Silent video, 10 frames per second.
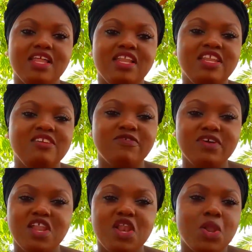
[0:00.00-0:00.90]
live,
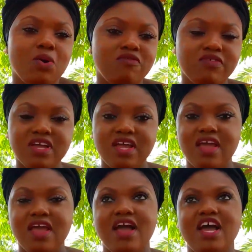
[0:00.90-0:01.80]
love,
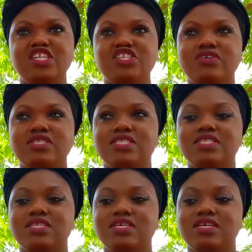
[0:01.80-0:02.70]
and just
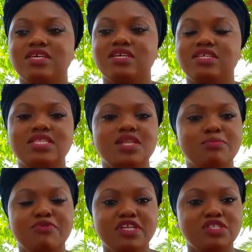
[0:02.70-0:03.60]

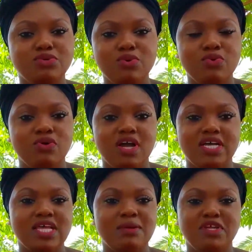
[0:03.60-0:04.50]
celebrate you,
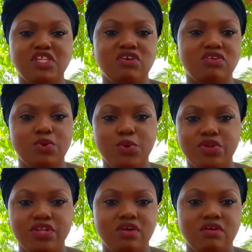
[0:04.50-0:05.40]
as I mentioned
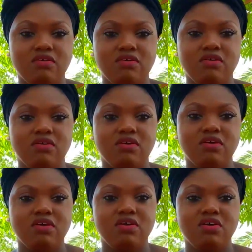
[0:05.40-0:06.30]
earlier.
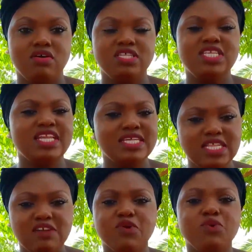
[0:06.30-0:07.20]
Tell
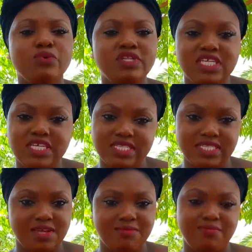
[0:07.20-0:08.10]
yourself the good things
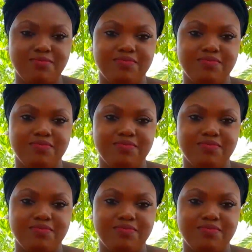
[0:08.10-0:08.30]
then,